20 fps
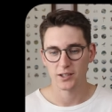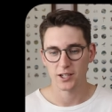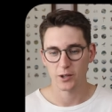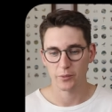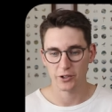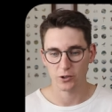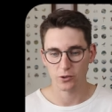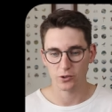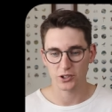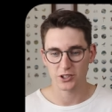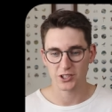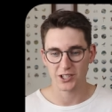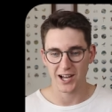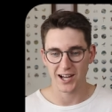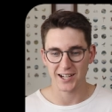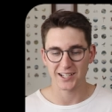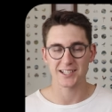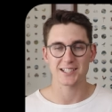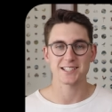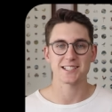Now, in order to
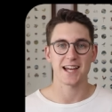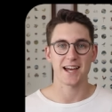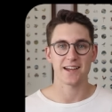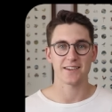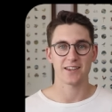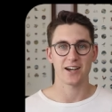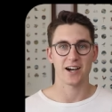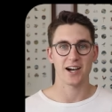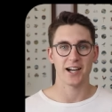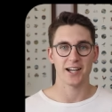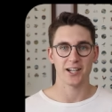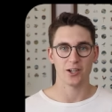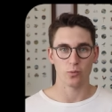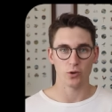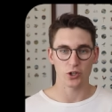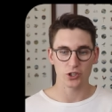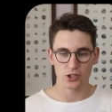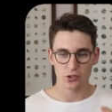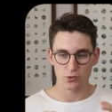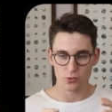understand the hila,
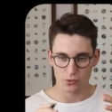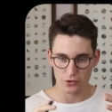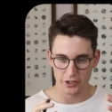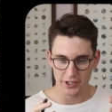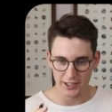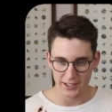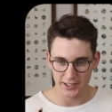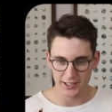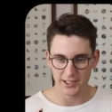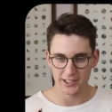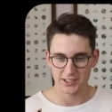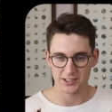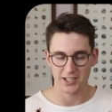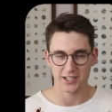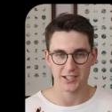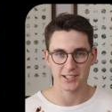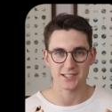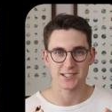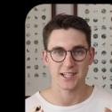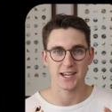what you really need to
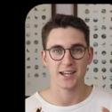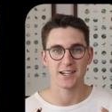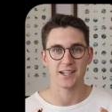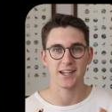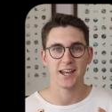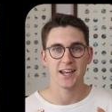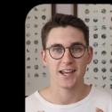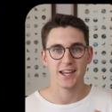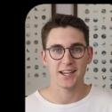understand